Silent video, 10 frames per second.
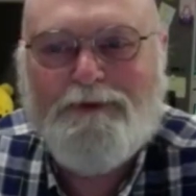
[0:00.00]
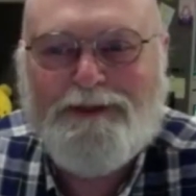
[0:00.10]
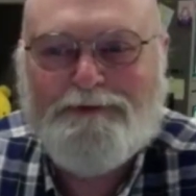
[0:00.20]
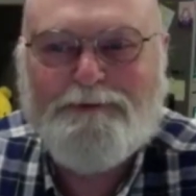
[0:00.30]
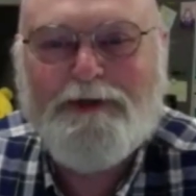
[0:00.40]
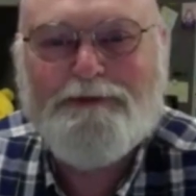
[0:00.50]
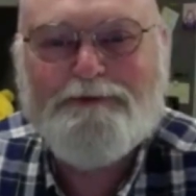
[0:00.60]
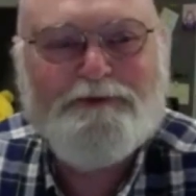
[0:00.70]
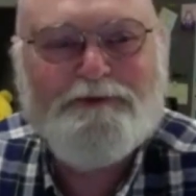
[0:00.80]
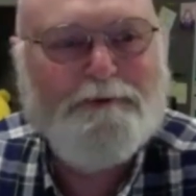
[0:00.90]
That's about
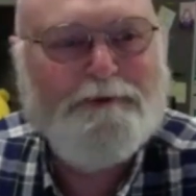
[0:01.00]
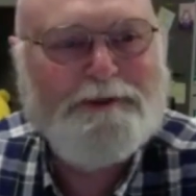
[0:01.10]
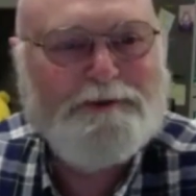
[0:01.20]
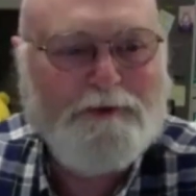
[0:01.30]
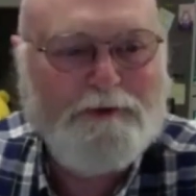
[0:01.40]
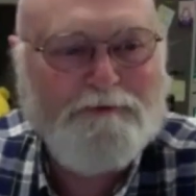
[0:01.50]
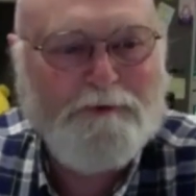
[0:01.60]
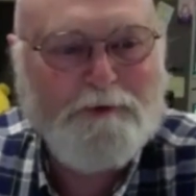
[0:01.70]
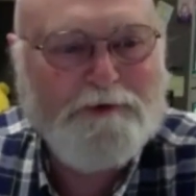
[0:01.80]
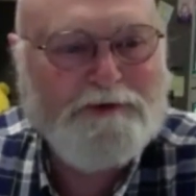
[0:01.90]
as simple and
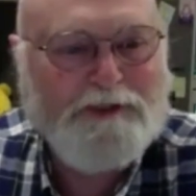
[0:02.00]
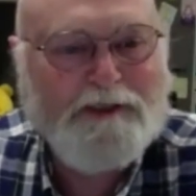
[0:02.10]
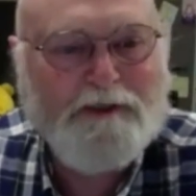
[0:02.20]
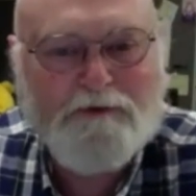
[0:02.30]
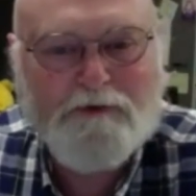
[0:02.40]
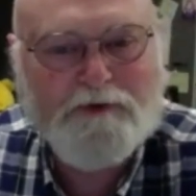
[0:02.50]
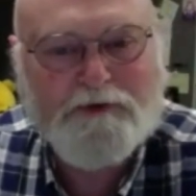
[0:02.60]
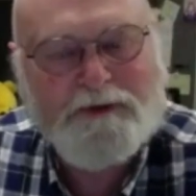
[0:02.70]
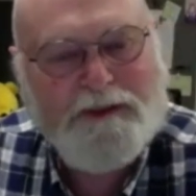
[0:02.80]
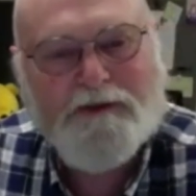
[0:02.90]
straightforward as I can get. There
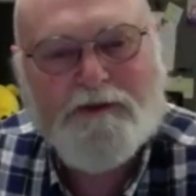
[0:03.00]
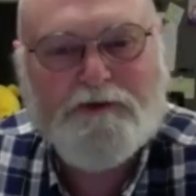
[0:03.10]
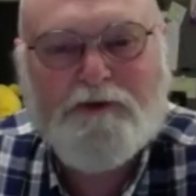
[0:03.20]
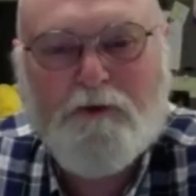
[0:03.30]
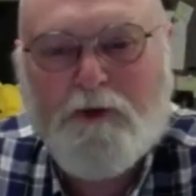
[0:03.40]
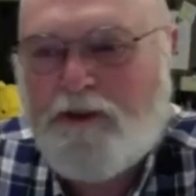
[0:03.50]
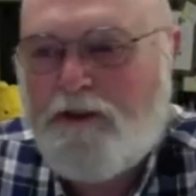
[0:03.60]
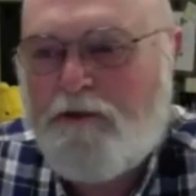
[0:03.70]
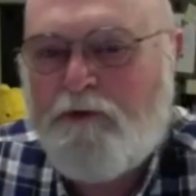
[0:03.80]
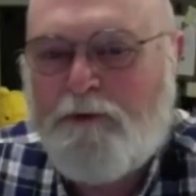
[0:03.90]
is there is no way to
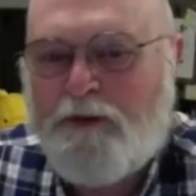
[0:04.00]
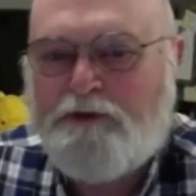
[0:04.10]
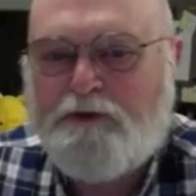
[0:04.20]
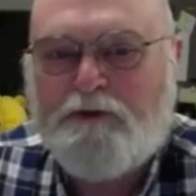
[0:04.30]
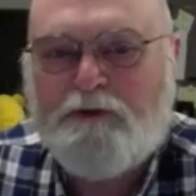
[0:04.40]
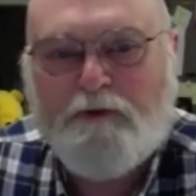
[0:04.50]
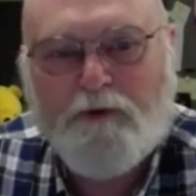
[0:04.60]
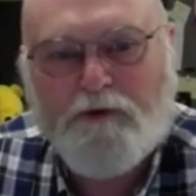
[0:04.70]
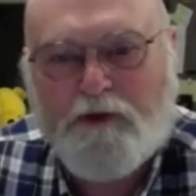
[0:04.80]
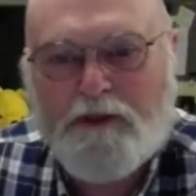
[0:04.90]
double major
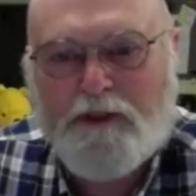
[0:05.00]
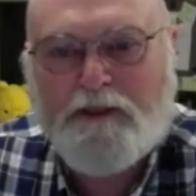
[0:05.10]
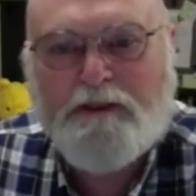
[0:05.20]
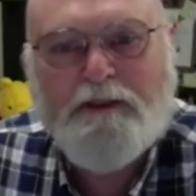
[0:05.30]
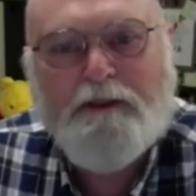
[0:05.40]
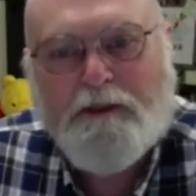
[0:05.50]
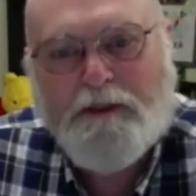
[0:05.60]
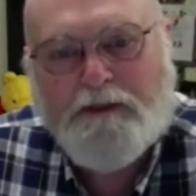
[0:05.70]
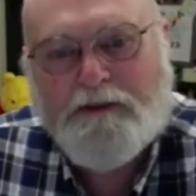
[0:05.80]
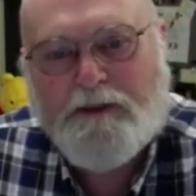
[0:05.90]
with LEd.
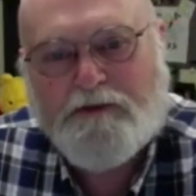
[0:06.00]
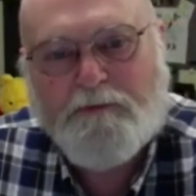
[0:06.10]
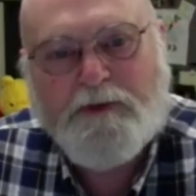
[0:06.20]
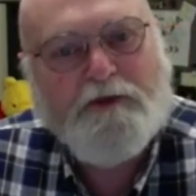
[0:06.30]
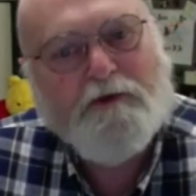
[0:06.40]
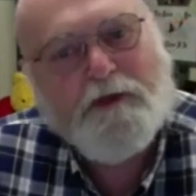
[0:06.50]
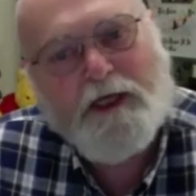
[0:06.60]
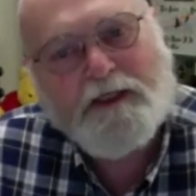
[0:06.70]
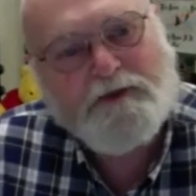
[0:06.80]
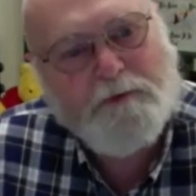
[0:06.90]
Doesn't mean you
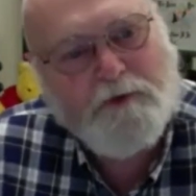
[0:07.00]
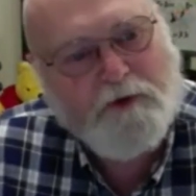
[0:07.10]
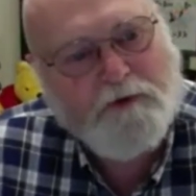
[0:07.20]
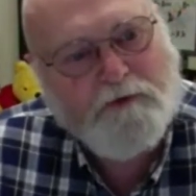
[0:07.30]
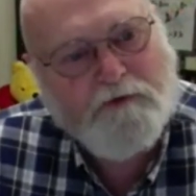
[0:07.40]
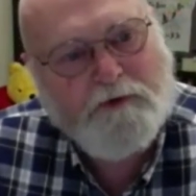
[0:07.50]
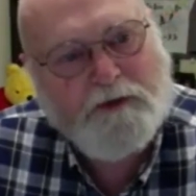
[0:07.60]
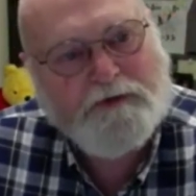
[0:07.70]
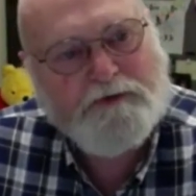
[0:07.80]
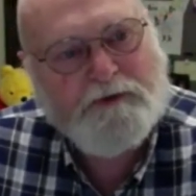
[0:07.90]
can't explore other
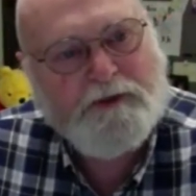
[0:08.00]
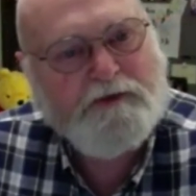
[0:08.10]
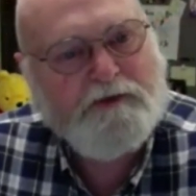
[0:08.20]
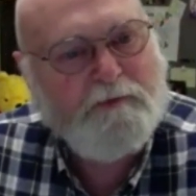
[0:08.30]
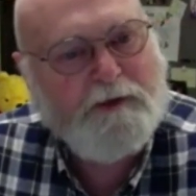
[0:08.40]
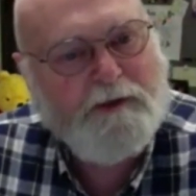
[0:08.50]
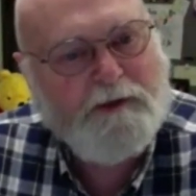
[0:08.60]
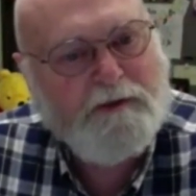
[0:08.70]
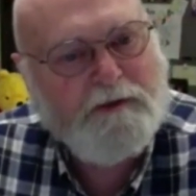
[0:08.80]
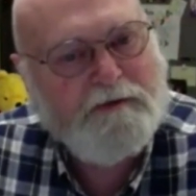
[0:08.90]
things, and doesn't
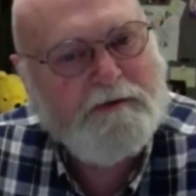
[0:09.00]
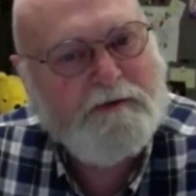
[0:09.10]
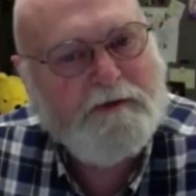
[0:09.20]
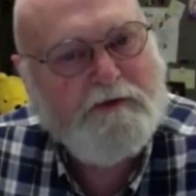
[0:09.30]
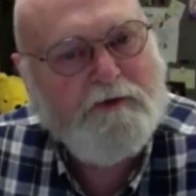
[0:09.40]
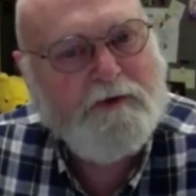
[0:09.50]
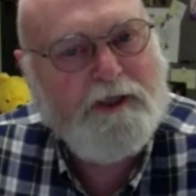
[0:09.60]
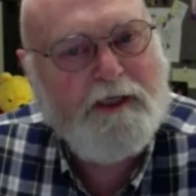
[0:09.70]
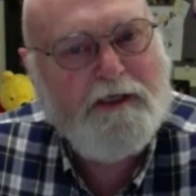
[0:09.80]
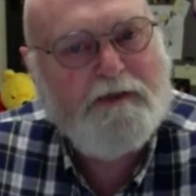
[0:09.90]
mean you
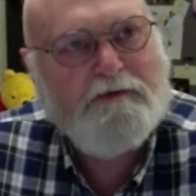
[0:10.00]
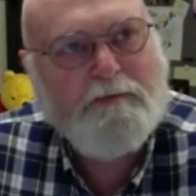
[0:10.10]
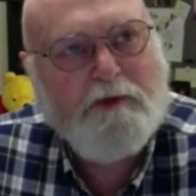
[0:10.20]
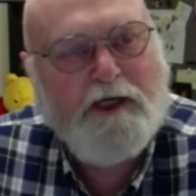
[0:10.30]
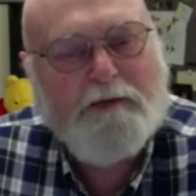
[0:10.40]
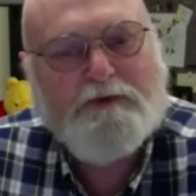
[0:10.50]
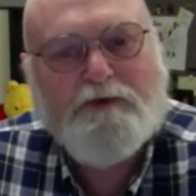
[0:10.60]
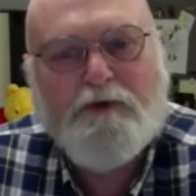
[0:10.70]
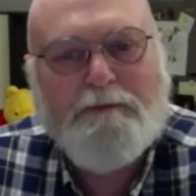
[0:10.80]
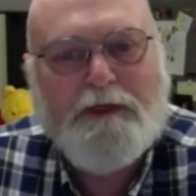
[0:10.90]
can't perhaps
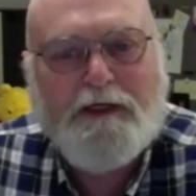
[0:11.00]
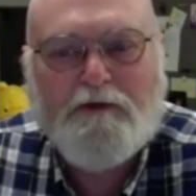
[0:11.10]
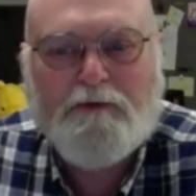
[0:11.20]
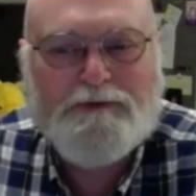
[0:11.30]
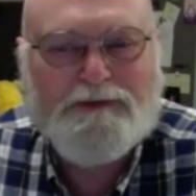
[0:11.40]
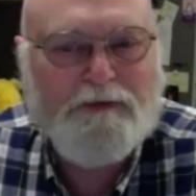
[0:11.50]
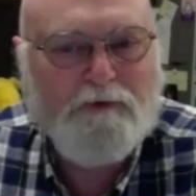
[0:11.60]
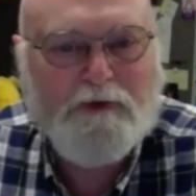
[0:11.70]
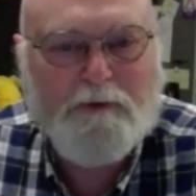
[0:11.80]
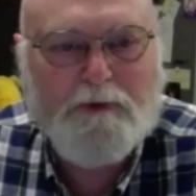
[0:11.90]
do a minor. But that
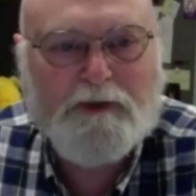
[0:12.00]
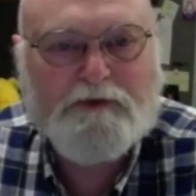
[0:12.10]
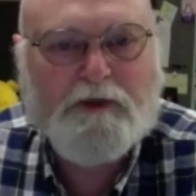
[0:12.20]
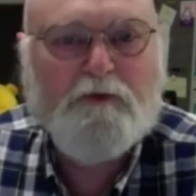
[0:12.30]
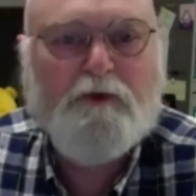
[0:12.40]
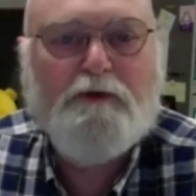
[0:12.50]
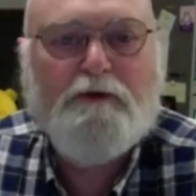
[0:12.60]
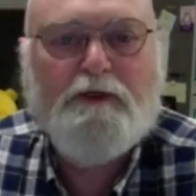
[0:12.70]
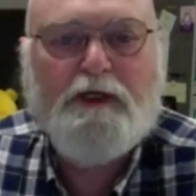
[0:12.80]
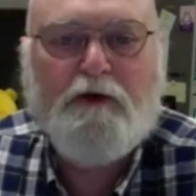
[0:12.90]
really depends on what
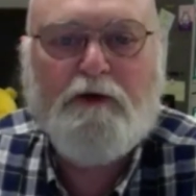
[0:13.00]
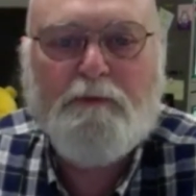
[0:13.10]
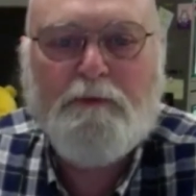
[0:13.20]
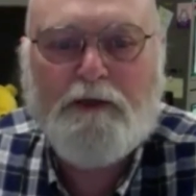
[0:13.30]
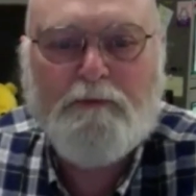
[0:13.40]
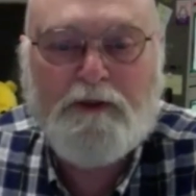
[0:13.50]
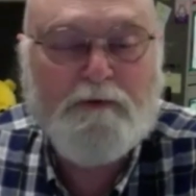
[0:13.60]
the area might be.